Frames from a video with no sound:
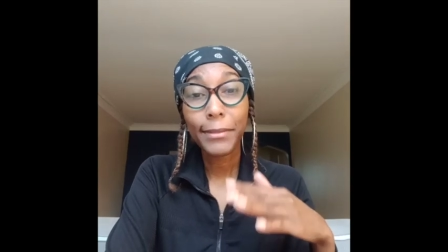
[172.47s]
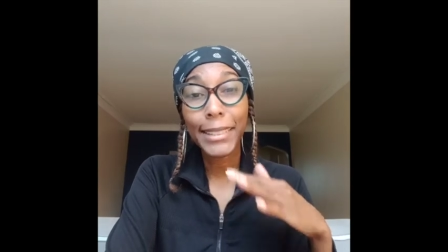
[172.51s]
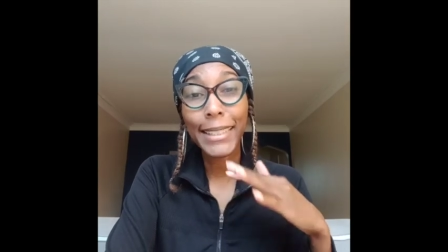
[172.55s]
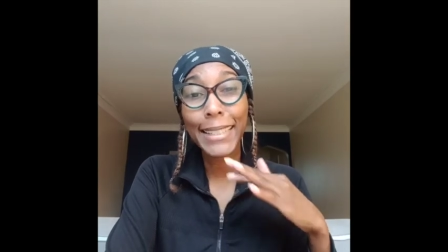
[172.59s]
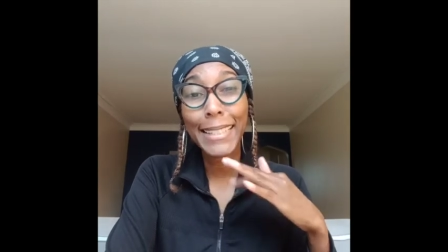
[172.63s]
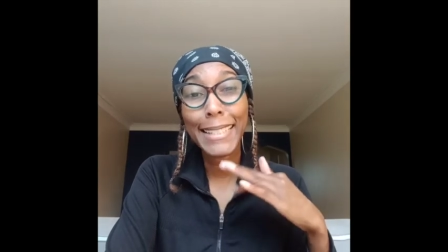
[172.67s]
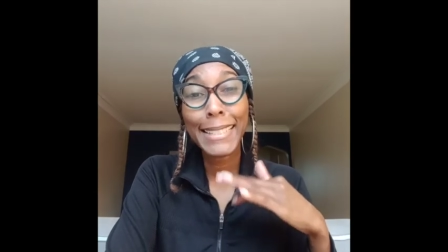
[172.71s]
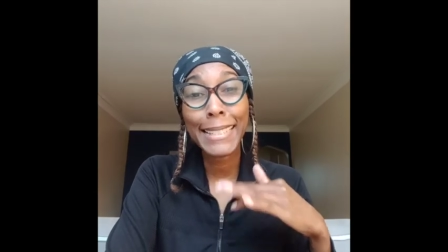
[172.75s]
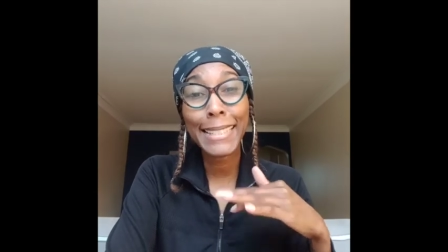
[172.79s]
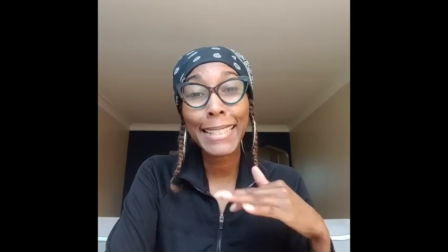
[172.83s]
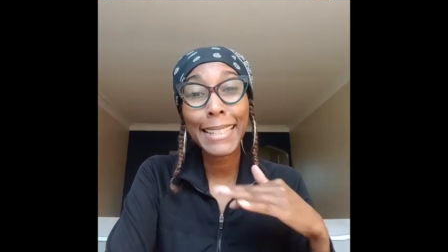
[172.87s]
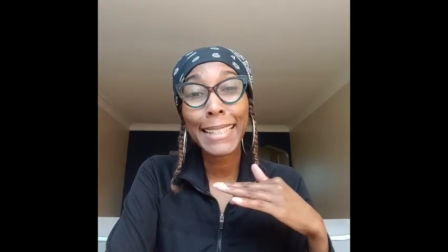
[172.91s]

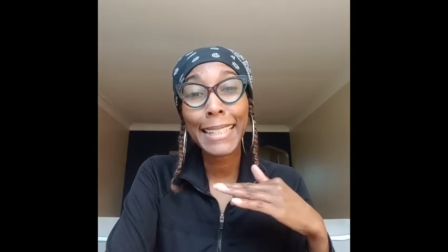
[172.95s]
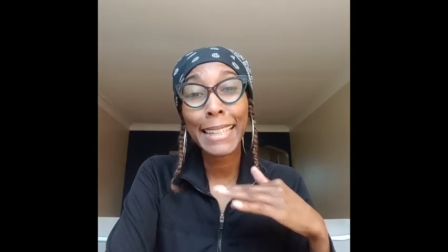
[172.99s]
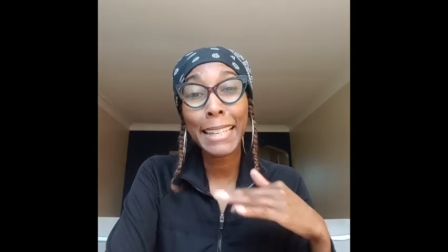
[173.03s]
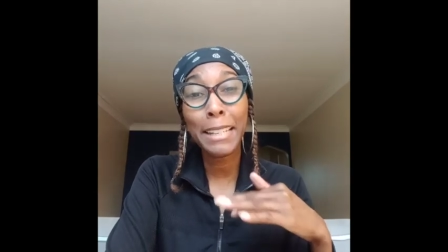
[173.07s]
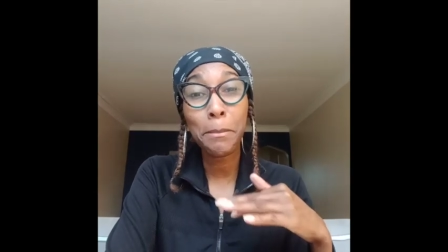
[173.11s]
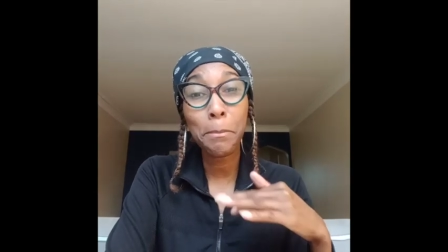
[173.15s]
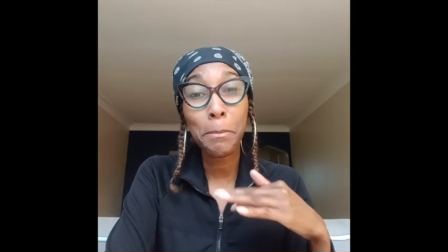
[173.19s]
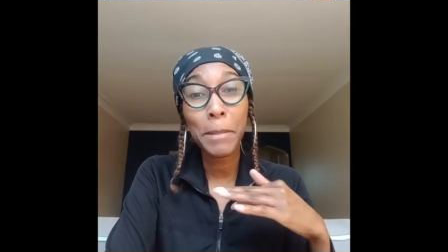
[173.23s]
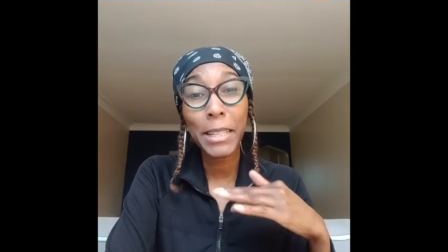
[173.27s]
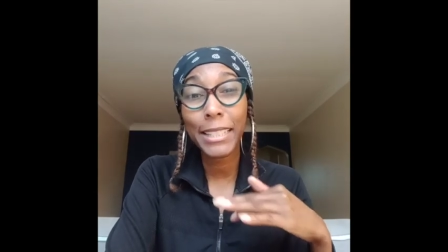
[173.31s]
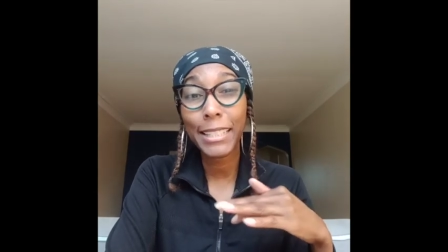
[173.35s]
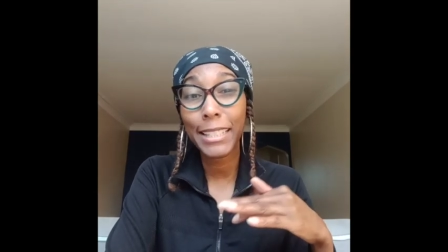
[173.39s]
and to
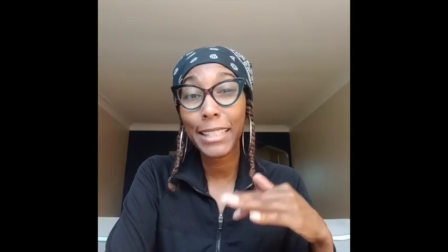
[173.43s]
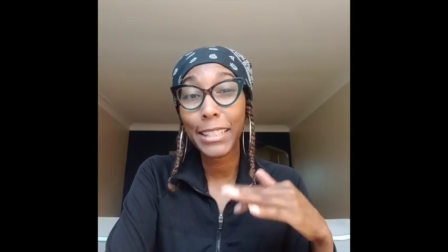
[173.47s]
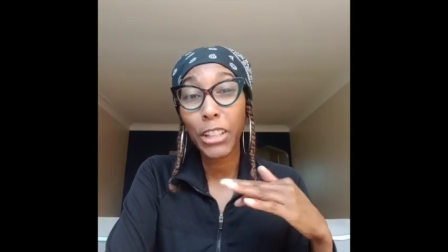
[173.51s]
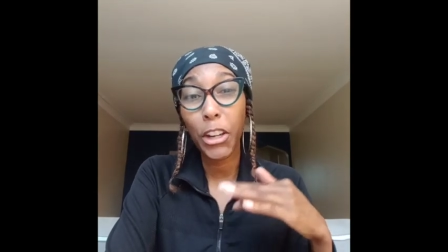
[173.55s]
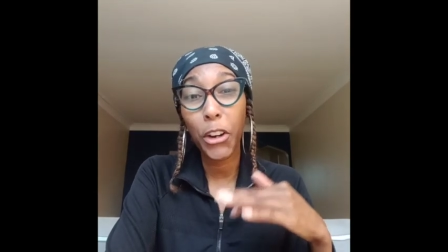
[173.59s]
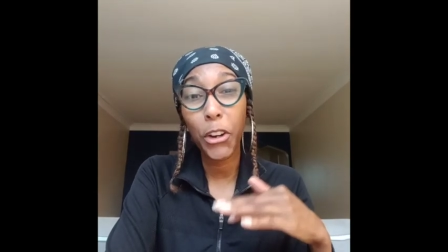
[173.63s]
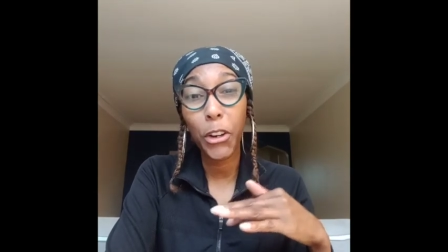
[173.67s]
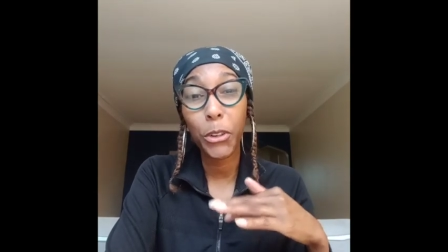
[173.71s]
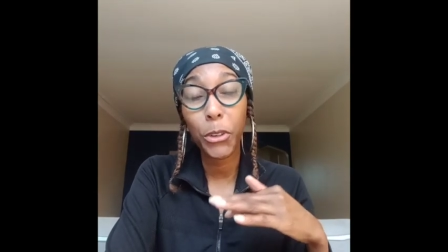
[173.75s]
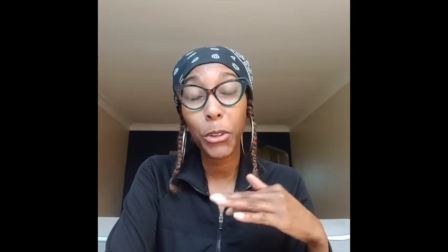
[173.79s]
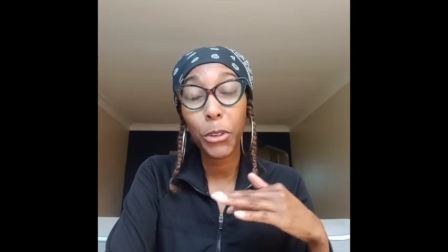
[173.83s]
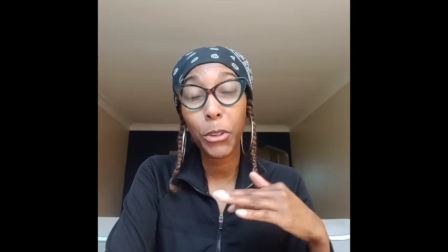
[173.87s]
get me to
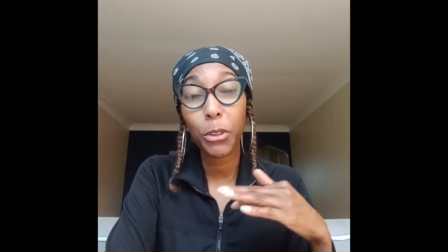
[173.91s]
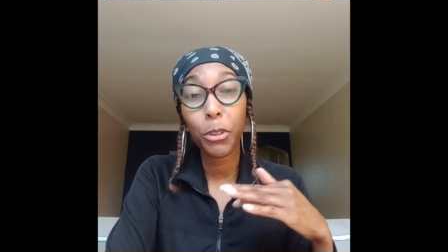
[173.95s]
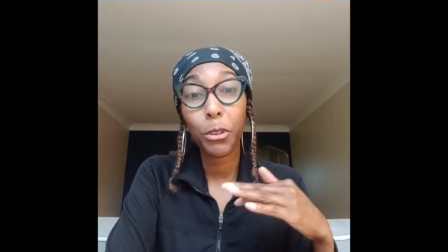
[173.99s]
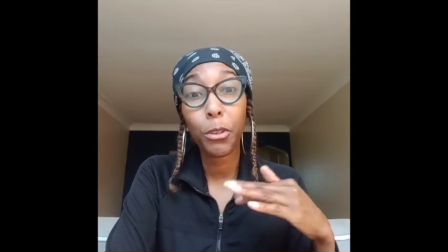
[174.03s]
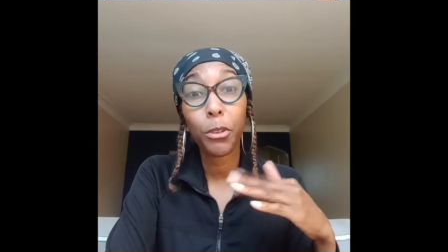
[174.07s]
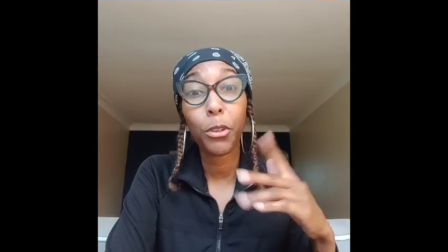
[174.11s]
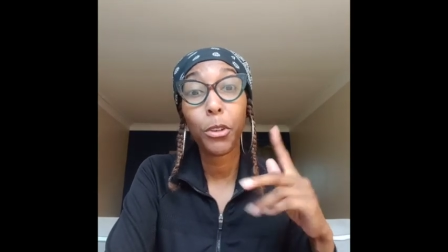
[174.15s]
start